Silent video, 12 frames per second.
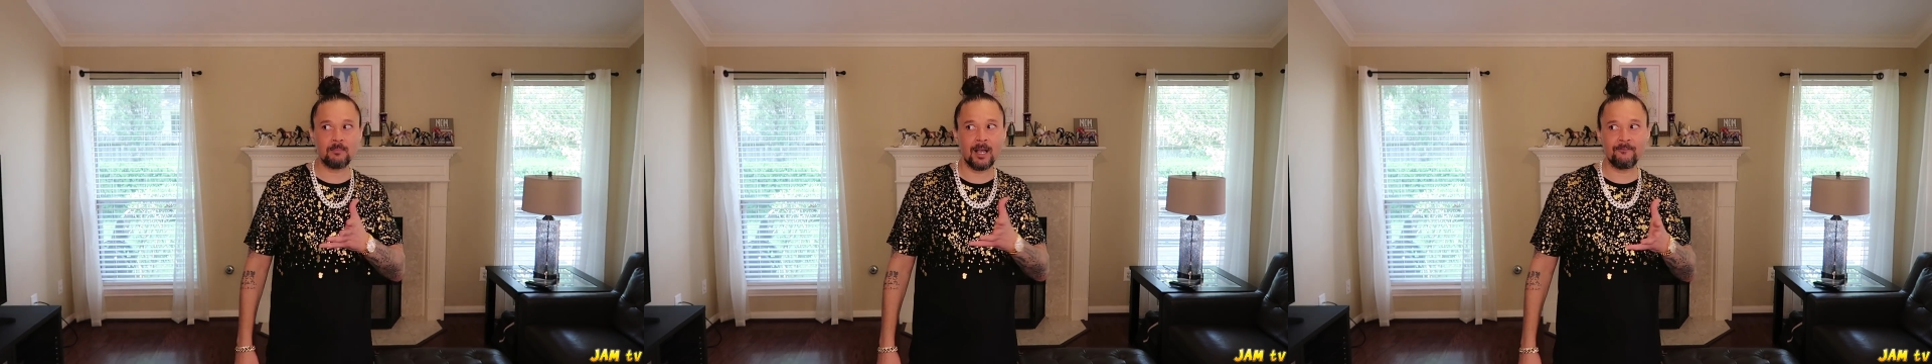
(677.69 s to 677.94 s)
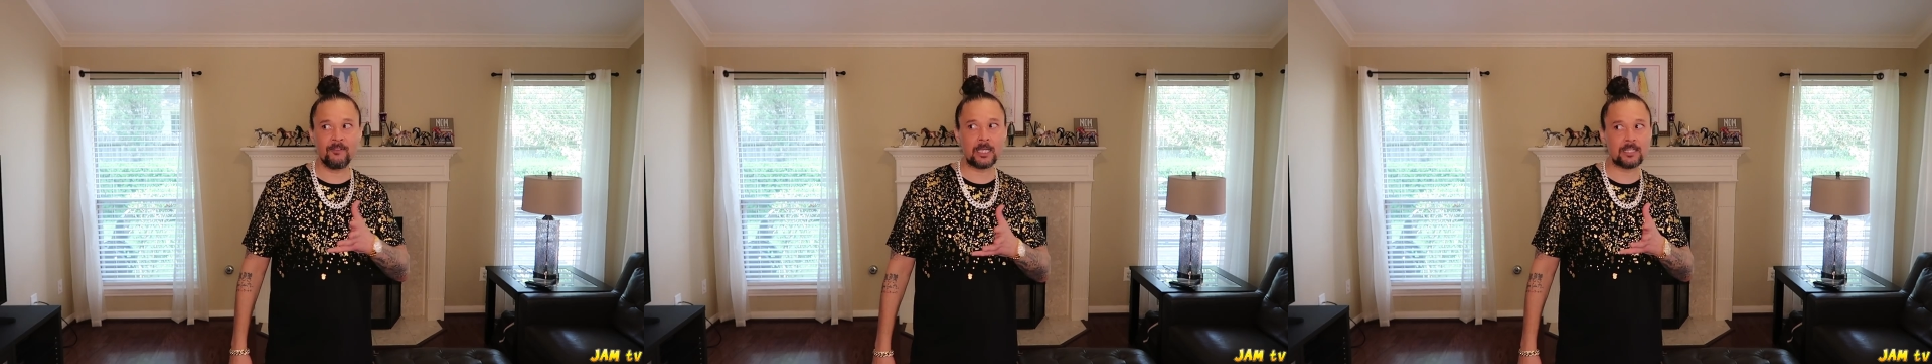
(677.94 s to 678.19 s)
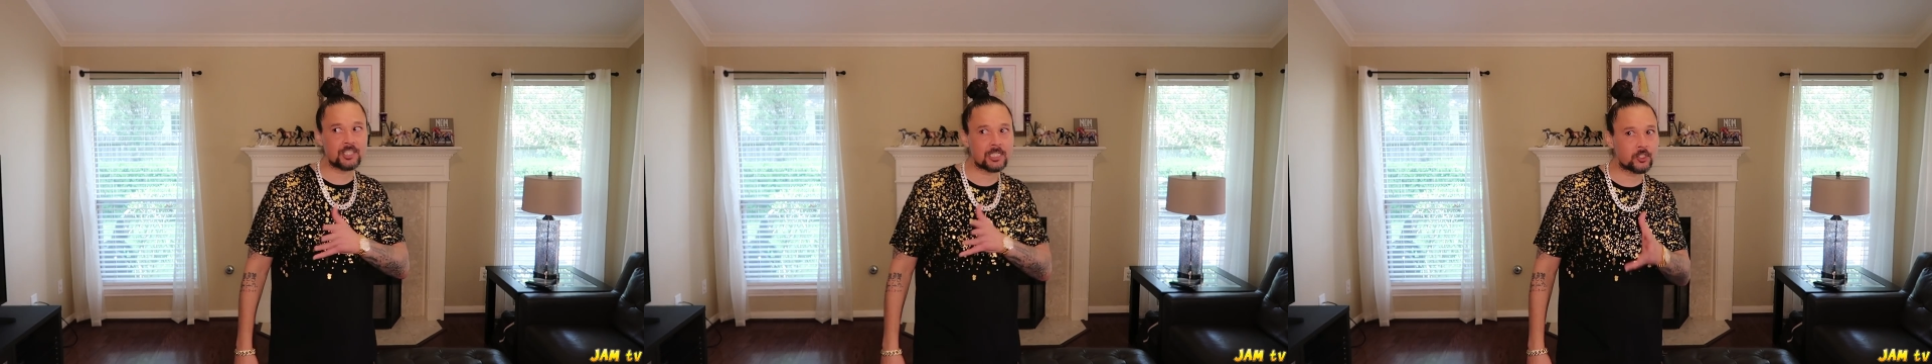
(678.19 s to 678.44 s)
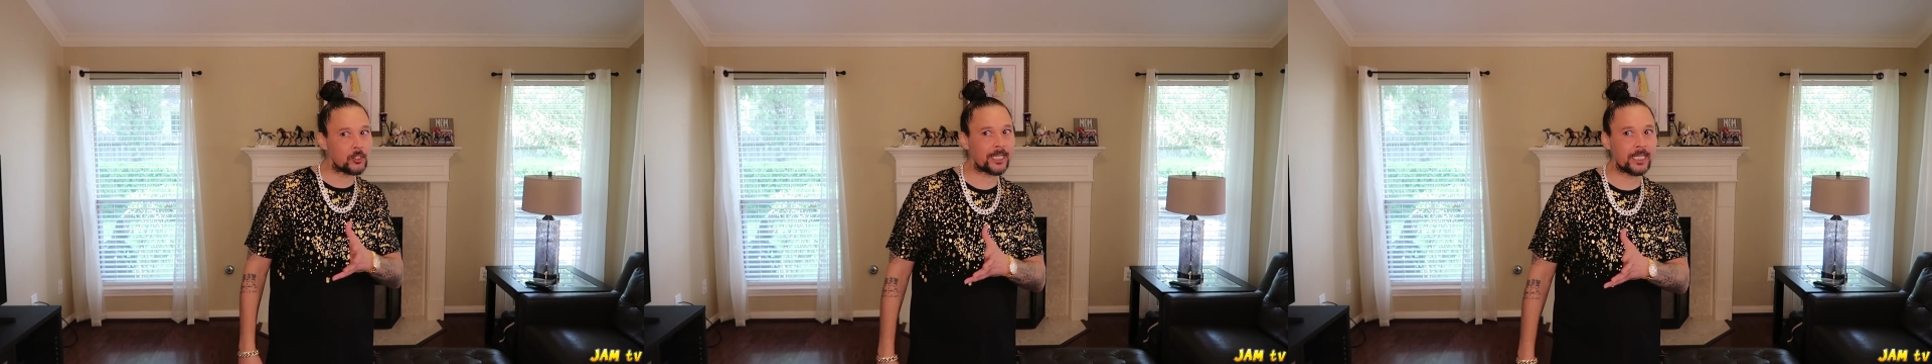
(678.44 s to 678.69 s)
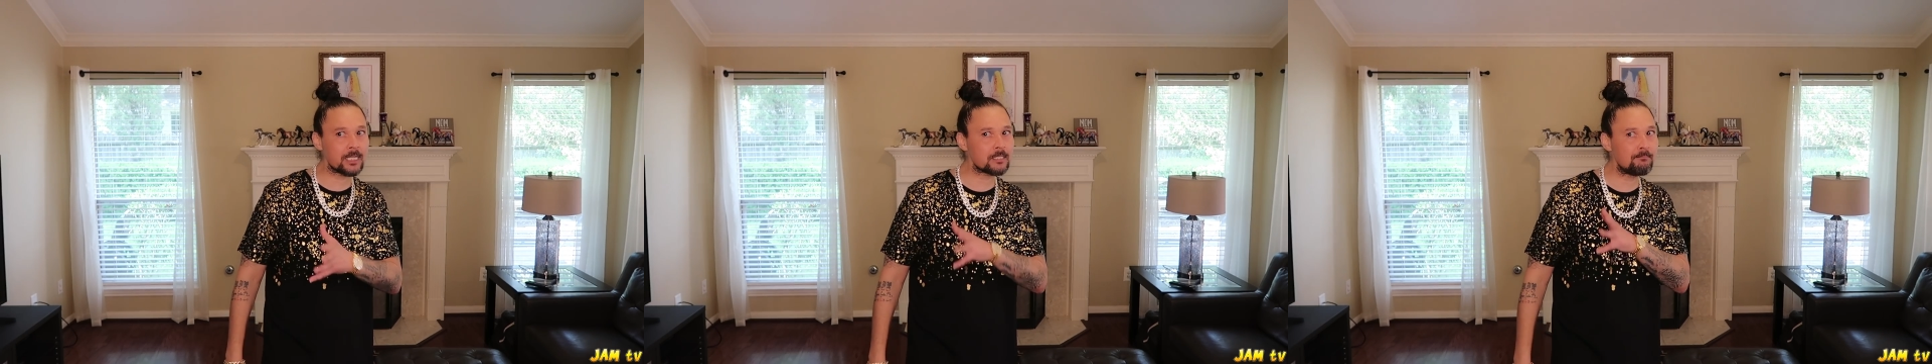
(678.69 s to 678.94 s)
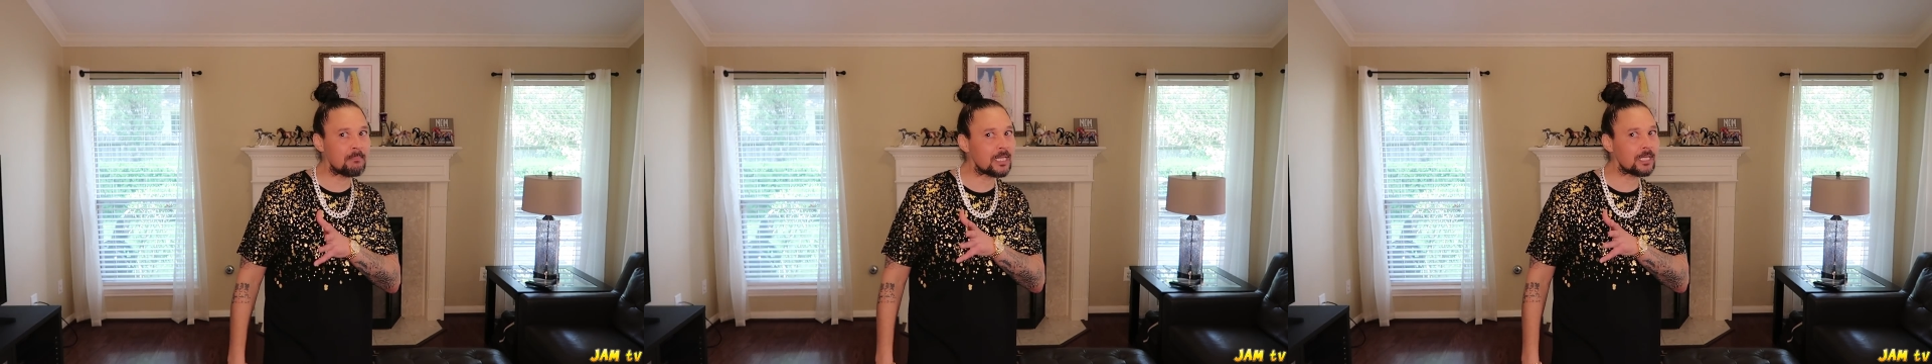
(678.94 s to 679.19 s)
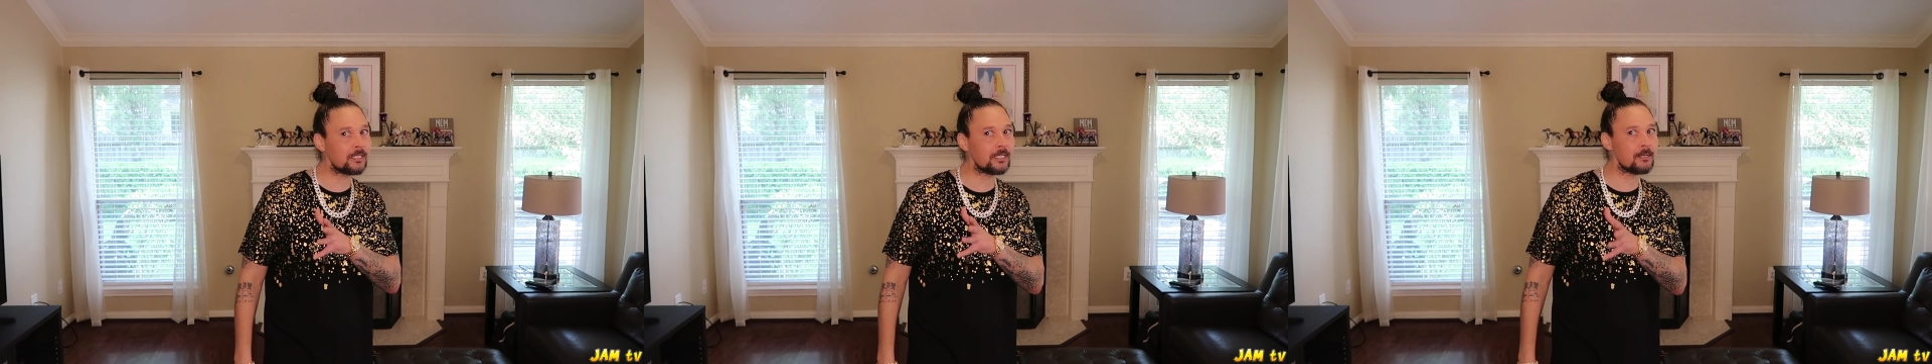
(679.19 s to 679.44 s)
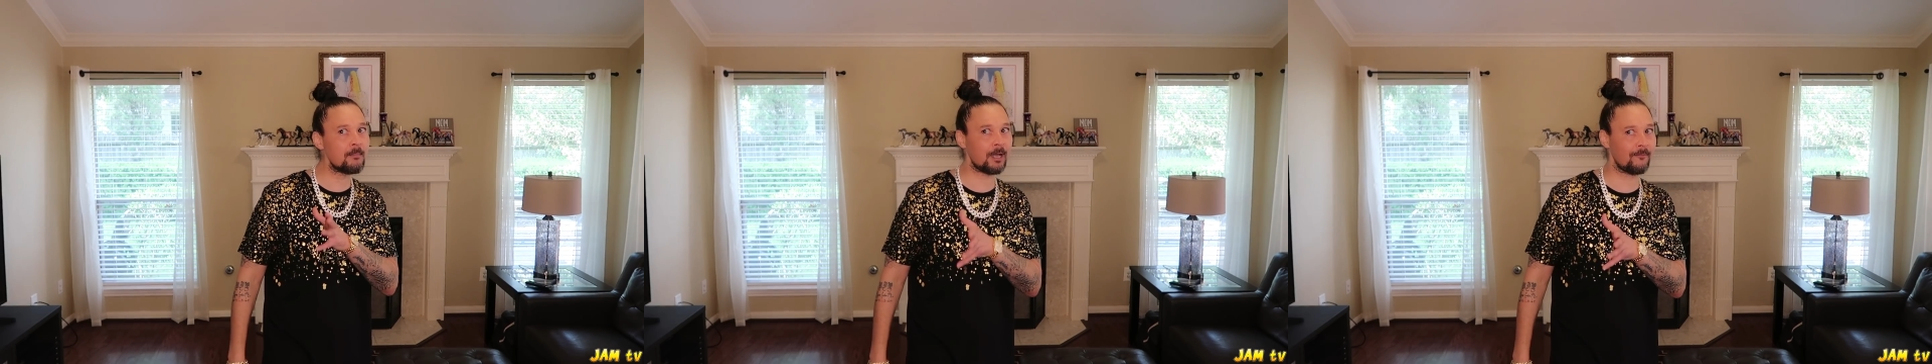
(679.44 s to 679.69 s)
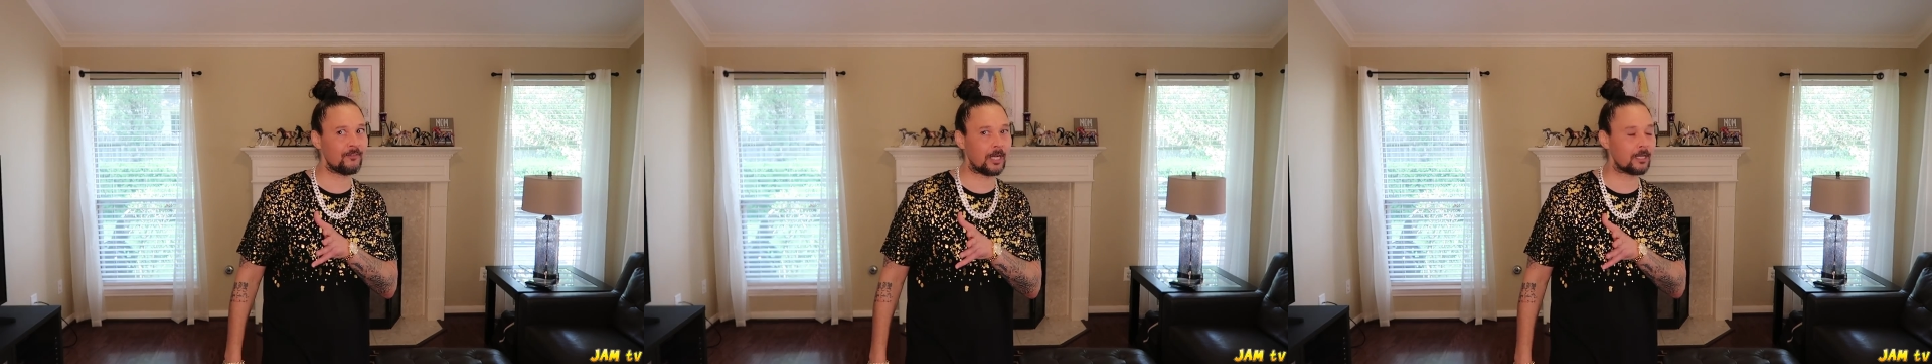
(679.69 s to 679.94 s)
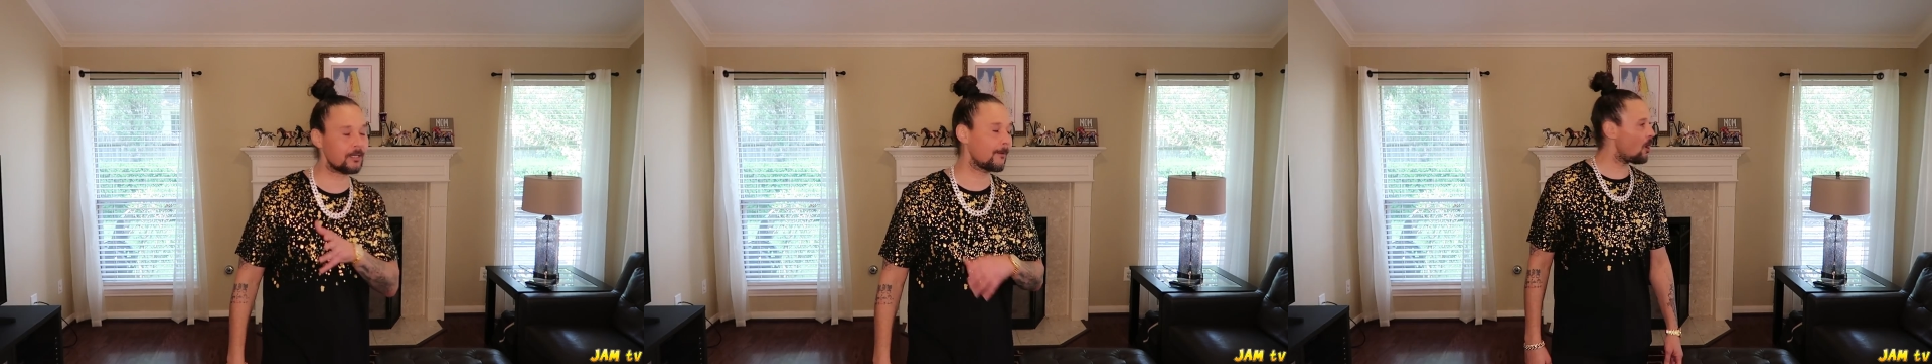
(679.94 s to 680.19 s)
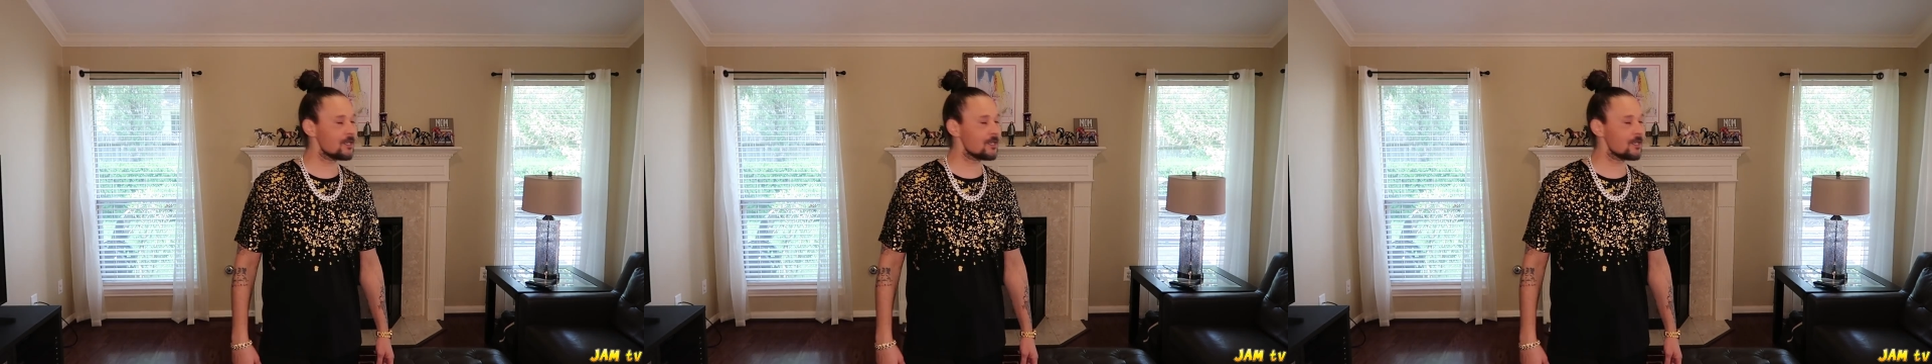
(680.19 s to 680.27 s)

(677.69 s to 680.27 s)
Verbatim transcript: motherfuckers just look at us mean than a motherfucker.